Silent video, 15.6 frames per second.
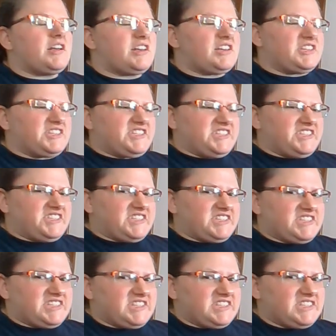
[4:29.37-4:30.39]

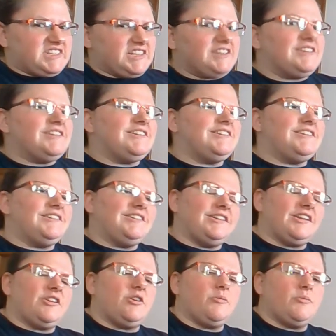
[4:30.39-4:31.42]
X.
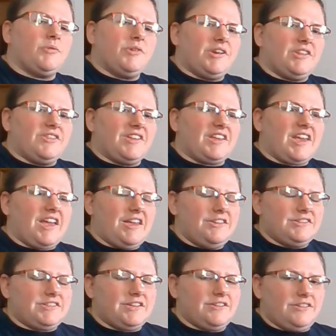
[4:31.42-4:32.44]
Like you're putting the K
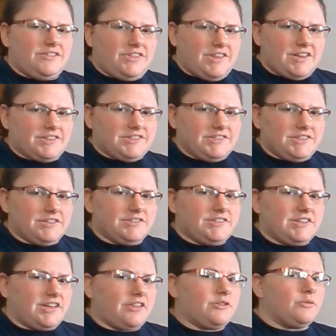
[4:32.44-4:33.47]
sound and the S sound
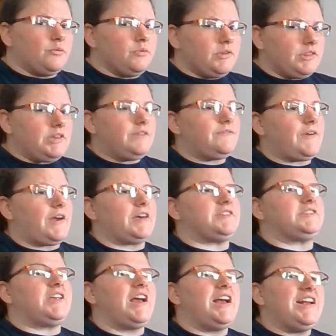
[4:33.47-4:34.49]
together really
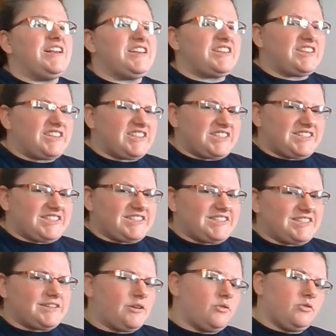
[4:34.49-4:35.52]
fast.
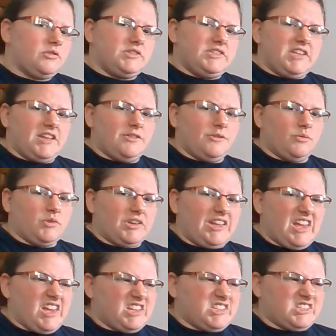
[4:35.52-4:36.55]
X. Or you're saying the word
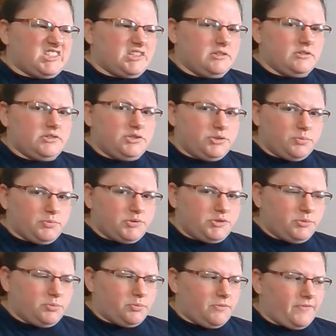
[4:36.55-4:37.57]
kiss. Super,
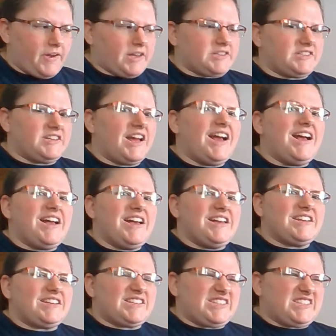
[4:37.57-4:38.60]
super fast.
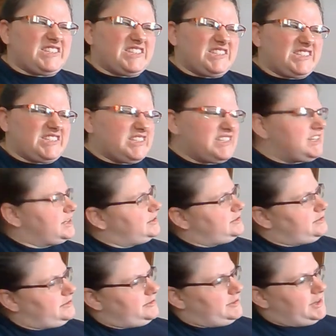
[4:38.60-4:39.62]
X.
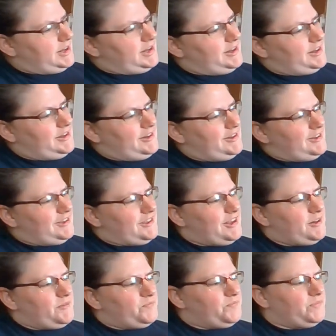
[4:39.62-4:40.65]

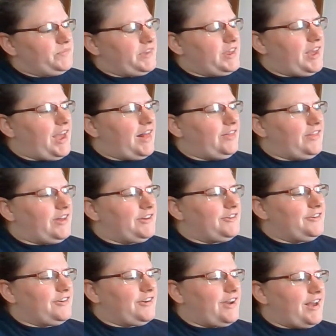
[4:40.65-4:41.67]
Yep,
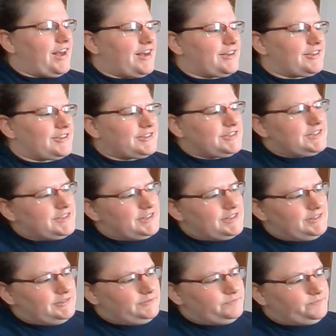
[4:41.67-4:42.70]
letter X.
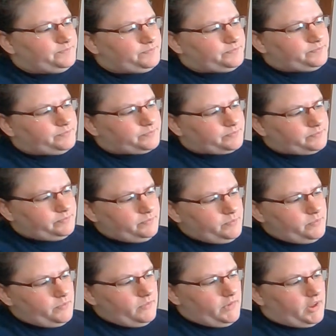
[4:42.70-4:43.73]

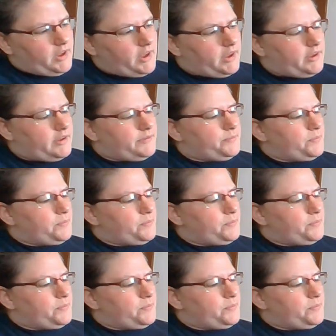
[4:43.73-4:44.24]
Okay.